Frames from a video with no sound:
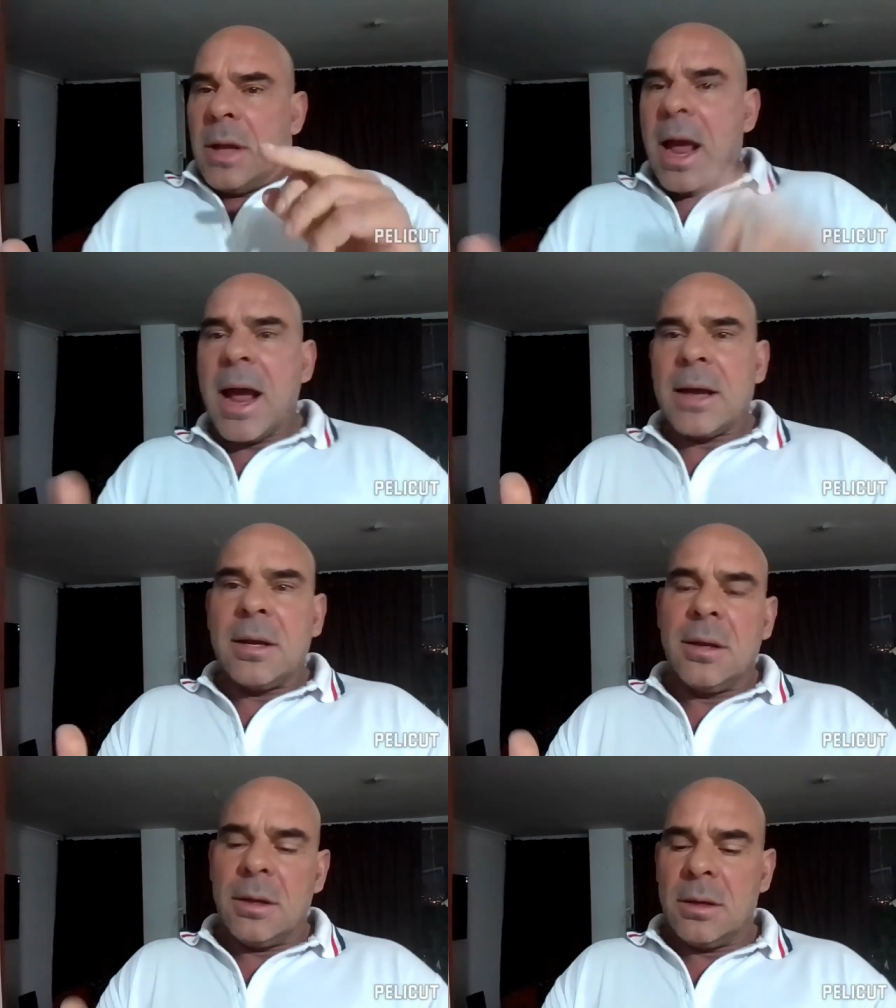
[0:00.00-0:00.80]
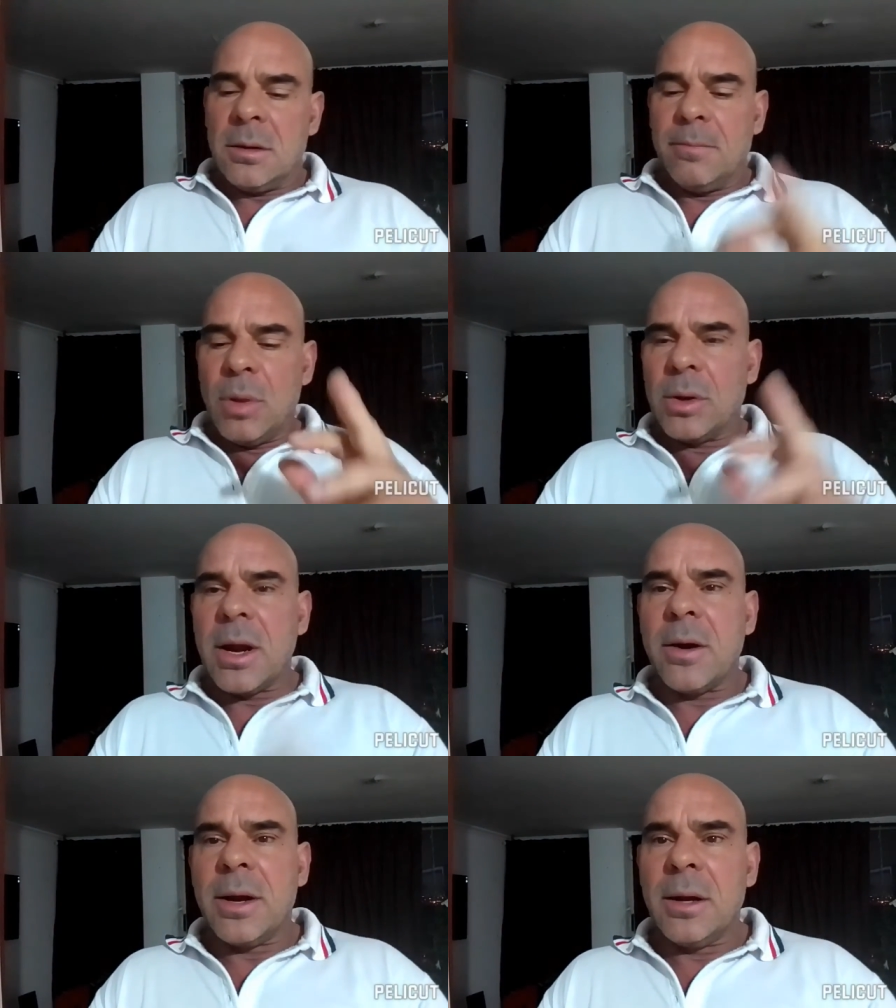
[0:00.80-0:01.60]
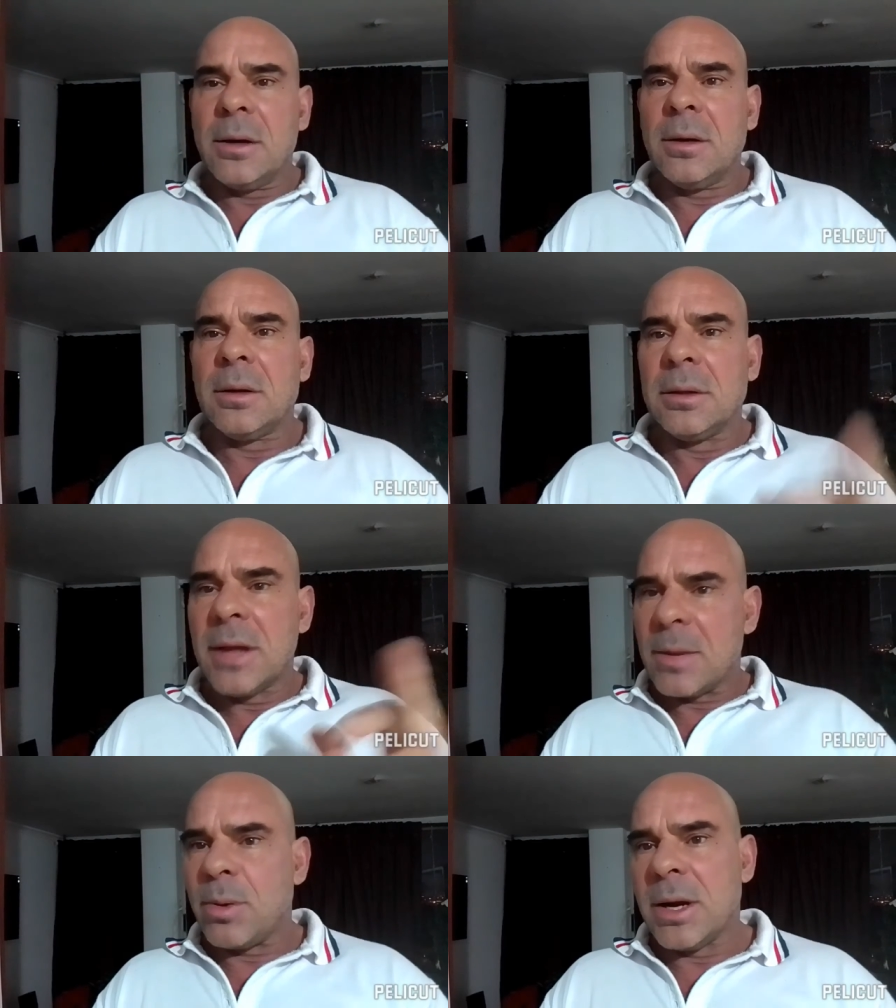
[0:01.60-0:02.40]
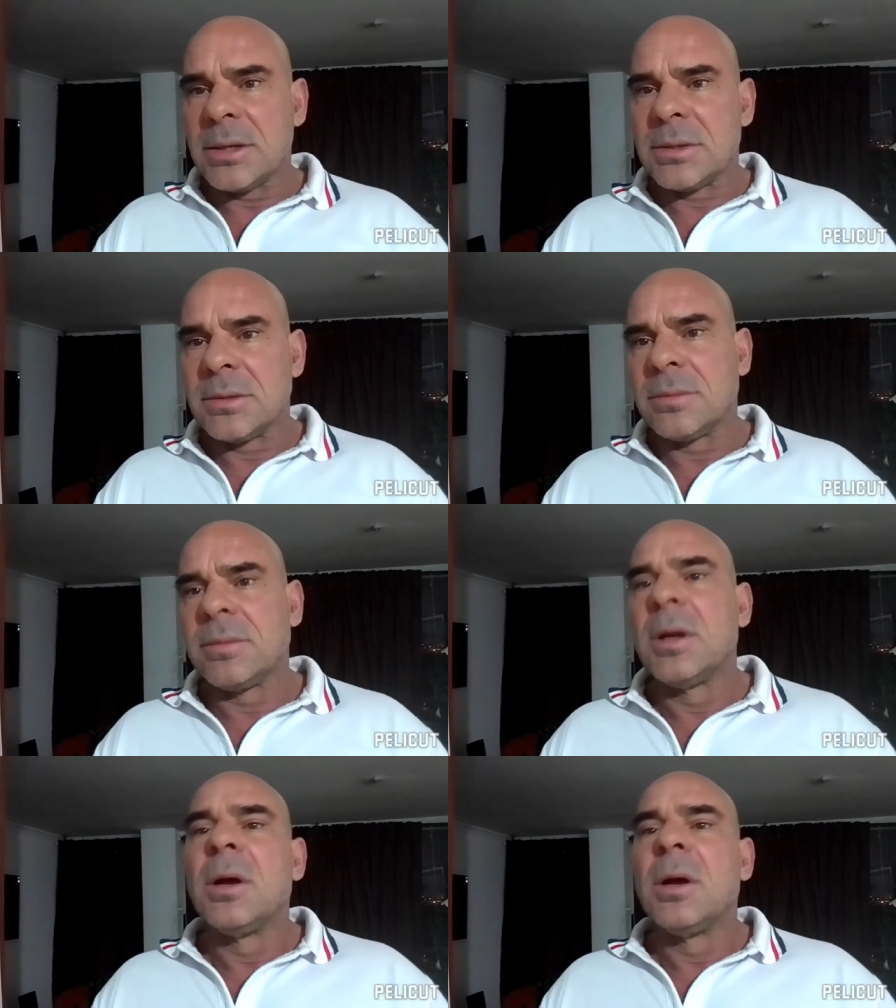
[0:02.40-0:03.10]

Hack Bulgarian leg press